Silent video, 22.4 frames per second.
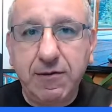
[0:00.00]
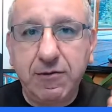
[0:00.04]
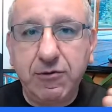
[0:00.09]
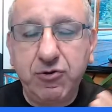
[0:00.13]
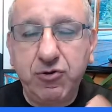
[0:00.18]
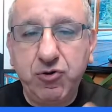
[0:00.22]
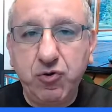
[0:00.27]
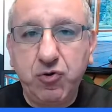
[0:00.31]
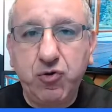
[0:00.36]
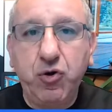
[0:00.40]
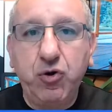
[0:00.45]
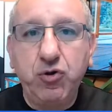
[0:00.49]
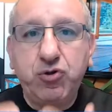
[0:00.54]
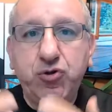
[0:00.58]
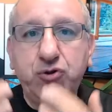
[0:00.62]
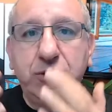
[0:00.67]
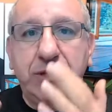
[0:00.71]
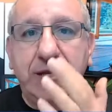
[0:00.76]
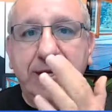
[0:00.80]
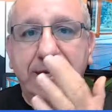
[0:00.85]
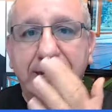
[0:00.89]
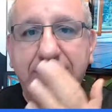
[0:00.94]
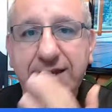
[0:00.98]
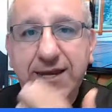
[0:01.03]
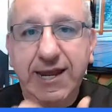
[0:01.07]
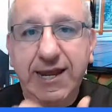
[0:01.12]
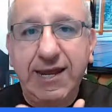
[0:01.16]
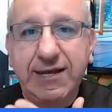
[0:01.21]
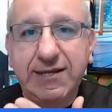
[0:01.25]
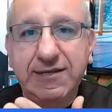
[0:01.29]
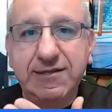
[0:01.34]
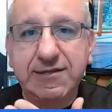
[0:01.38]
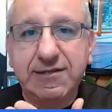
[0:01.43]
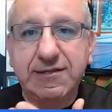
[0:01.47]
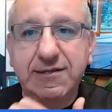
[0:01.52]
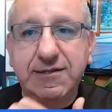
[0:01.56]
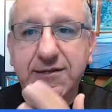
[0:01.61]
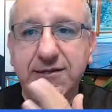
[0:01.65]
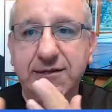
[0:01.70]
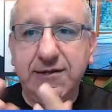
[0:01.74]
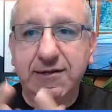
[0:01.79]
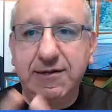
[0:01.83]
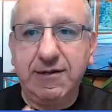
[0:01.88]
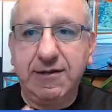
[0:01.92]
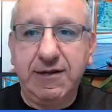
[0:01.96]
you go to the next
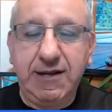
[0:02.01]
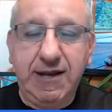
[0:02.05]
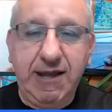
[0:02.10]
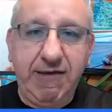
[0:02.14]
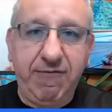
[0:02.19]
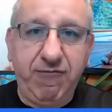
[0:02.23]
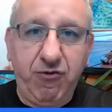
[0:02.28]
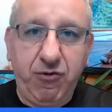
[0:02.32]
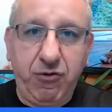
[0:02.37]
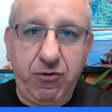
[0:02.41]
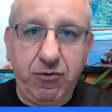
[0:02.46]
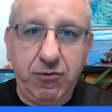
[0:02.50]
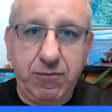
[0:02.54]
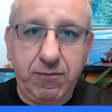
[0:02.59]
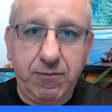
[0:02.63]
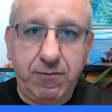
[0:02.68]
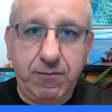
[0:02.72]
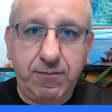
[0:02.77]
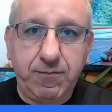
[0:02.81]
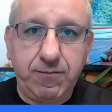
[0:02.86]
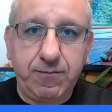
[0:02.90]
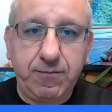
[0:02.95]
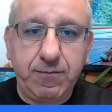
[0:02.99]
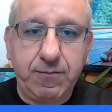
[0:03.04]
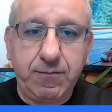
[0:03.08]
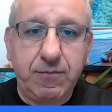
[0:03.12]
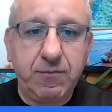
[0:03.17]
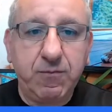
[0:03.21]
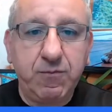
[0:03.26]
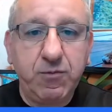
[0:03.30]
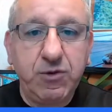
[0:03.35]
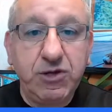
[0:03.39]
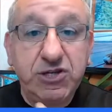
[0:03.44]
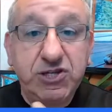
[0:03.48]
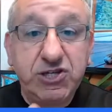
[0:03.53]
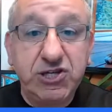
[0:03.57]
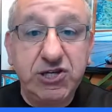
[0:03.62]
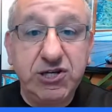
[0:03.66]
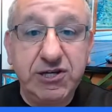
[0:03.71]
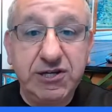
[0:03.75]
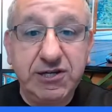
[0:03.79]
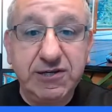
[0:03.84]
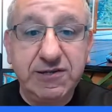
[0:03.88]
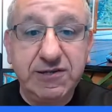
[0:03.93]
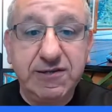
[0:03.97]
level, which
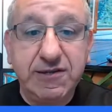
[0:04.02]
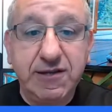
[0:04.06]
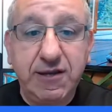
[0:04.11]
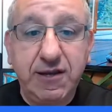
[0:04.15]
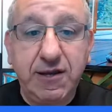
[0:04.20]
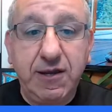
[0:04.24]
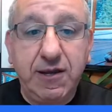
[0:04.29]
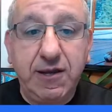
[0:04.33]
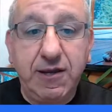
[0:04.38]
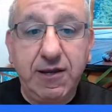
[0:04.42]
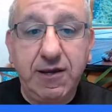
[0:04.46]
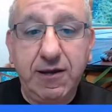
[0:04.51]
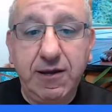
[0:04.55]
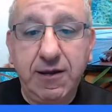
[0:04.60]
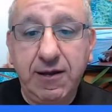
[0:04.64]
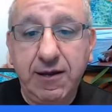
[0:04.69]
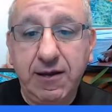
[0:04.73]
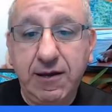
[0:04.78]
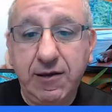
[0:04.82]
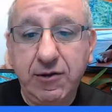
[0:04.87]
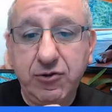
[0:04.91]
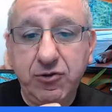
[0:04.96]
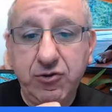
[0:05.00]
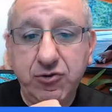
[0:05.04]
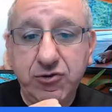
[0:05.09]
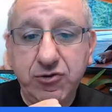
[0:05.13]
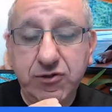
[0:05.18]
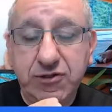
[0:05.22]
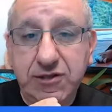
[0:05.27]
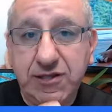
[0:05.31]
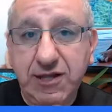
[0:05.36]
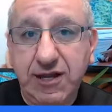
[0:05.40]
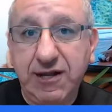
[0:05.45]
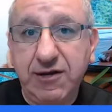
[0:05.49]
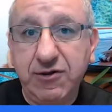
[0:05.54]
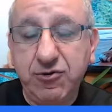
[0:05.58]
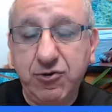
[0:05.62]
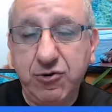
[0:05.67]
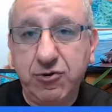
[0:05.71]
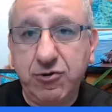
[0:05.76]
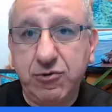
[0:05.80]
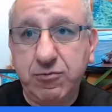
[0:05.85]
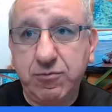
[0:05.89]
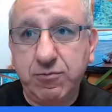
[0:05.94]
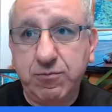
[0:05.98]
is you tell
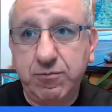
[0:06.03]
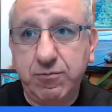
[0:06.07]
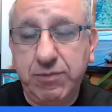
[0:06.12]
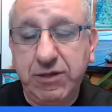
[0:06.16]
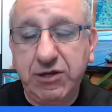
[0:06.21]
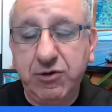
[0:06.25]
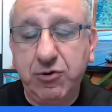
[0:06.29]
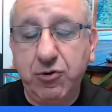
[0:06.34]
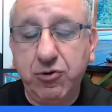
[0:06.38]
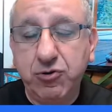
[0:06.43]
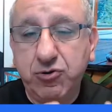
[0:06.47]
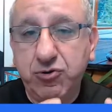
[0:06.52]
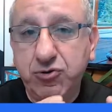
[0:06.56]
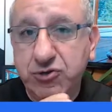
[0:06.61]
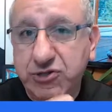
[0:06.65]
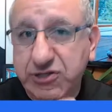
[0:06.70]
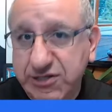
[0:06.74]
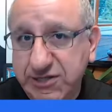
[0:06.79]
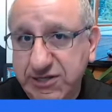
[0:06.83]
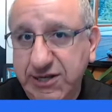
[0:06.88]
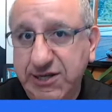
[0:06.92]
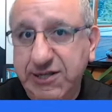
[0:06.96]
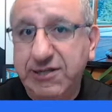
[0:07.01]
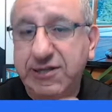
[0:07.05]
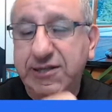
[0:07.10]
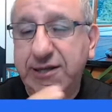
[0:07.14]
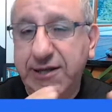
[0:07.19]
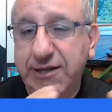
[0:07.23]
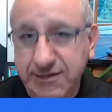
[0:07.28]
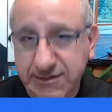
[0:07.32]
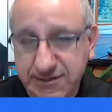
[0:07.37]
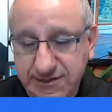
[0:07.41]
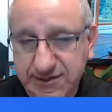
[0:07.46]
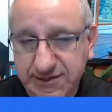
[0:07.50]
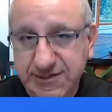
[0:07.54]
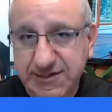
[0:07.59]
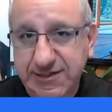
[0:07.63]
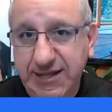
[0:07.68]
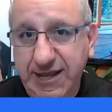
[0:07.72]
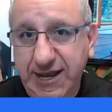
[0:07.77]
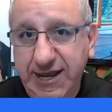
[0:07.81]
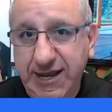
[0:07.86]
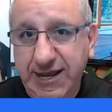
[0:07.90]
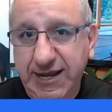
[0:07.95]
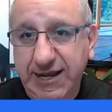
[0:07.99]
your Beagle to sit and
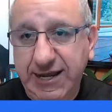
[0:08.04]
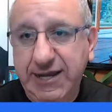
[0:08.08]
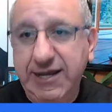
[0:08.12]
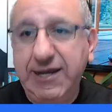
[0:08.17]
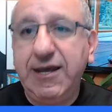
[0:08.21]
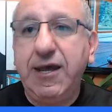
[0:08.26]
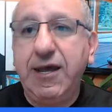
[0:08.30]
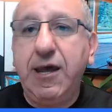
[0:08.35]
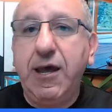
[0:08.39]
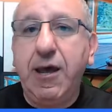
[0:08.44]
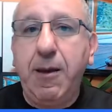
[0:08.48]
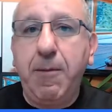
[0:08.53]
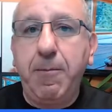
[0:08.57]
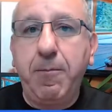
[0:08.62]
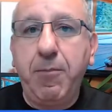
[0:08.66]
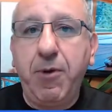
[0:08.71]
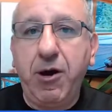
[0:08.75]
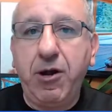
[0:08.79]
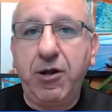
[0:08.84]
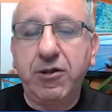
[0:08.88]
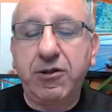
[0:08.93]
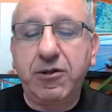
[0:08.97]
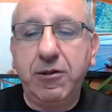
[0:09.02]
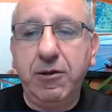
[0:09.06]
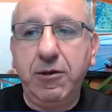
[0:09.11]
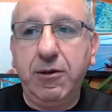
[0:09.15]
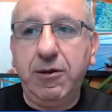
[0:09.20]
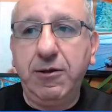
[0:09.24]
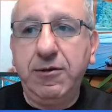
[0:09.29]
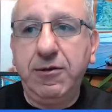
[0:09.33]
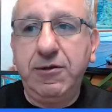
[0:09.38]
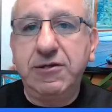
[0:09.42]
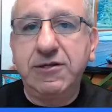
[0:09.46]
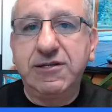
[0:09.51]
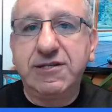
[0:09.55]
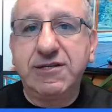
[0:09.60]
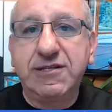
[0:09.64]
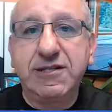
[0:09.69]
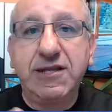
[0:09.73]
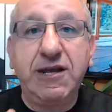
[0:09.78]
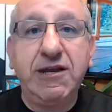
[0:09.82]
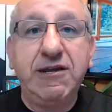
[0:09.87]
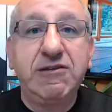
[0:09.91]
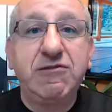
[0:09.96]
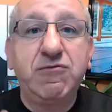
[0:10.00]
stay, but
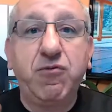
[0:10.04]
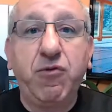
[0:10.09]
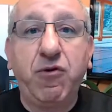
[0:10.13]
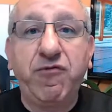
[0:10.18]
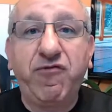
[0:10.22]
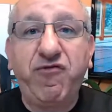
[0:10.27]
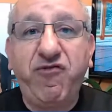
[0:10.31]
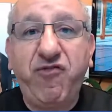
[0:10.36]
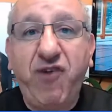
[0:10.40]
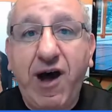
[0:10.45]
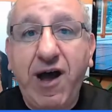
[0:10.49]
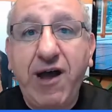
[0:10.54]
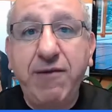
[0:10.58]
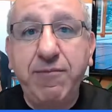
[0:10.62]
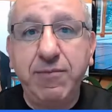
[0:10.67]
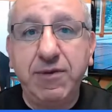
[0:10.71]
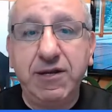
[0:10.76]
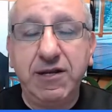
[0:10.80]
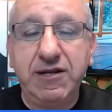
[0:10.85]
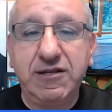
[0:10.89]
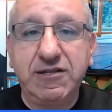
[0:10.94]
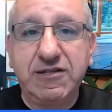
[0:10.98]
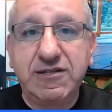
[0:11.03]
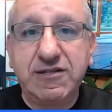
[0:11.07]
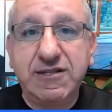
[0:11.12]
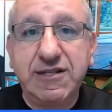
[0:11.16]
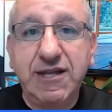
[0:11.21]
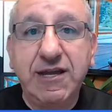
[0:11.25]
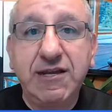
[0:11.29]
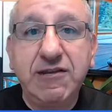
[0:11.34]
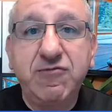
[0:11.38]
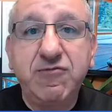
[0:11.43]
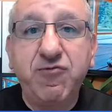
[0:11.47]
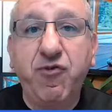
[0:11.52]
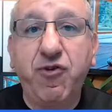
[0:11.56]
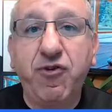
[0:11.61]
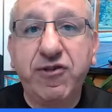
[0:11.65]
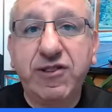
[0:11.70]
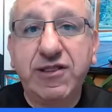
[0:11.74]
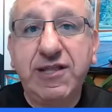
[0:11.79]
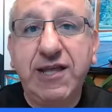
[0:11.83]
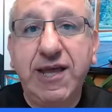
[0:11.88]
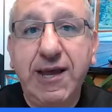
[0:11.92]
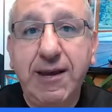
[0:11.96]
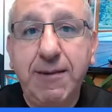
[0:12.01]
stays for 5 minutes, stays for
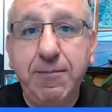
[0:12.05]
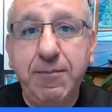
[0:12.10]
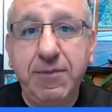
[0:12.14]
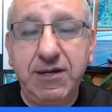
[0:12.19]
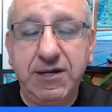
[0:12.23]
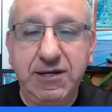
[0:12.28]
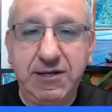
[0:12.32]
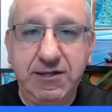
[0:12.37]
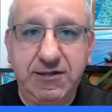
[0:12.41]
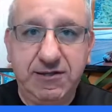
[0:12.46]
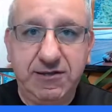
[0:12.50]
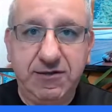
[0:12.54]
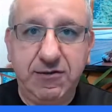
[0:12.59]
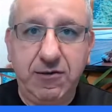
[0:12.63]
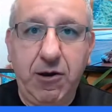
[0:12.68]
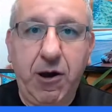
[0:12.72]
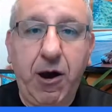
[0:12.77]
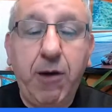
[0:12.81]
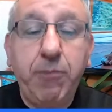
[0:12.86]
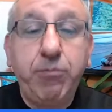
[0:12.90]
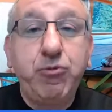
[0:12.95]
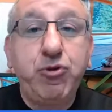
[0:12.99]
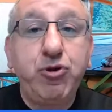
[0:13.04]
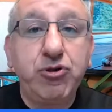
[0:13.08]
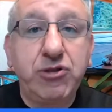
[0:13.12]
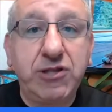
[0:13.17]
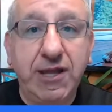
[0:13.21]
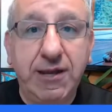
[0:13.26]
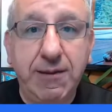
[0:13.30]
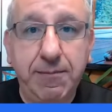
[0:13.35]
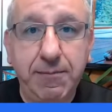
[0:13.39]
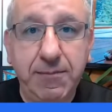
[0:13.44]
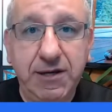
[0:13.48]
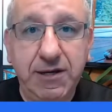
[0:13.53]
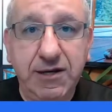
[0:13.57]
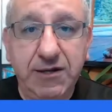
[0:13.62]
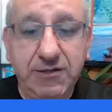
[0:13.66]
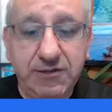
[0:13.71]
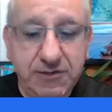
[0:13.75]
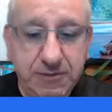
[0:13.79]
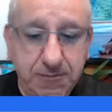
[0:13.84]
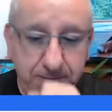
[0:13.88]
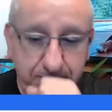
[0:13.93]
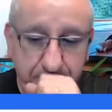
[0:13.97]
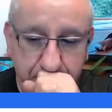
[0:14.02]
10 minutes. Up to 10
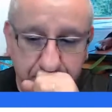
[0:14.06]
minutes.